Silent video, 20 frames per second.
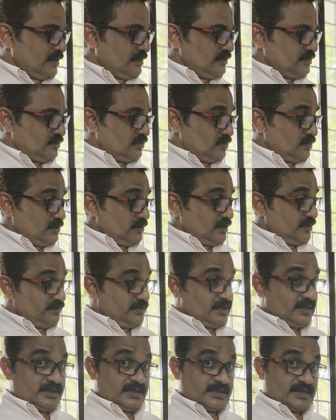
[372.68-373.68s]
So if
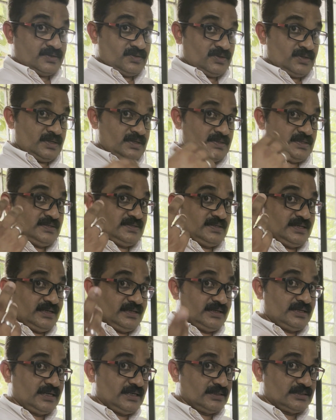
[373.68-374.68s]
the resonance is
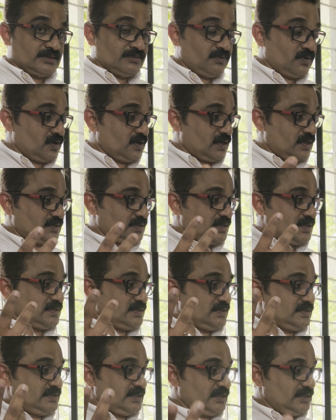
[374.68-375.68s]
increased, vocal resonance
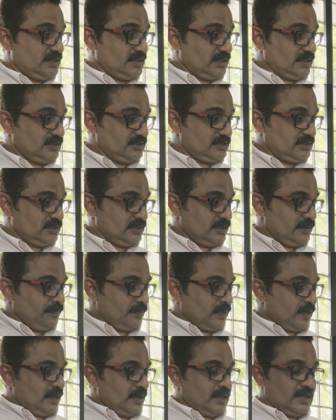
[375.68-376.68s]
is increased,
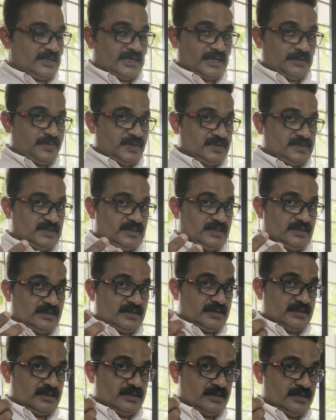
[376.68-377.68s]
it happens in
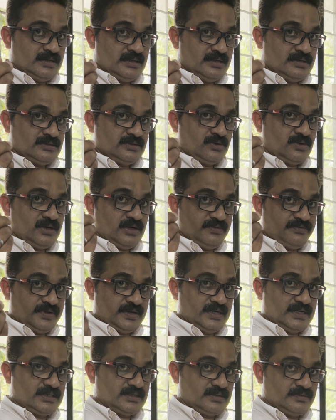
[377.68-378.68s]

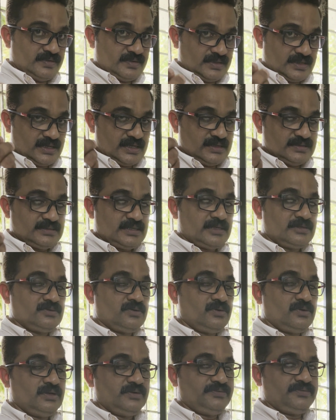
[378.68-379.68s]
solidification when the lungs are
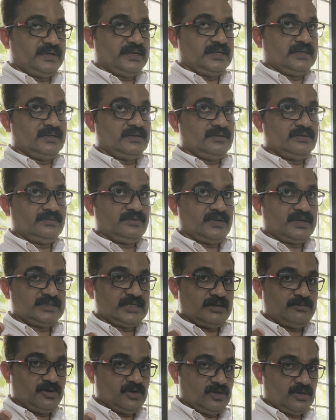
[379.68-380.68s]
solidified. For
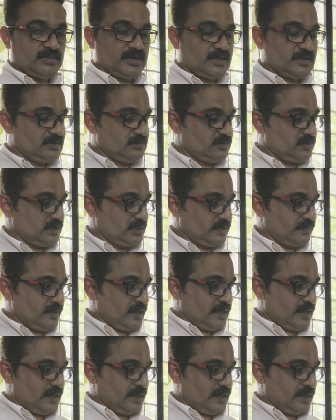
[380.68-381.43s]
example, lobar pneumonia.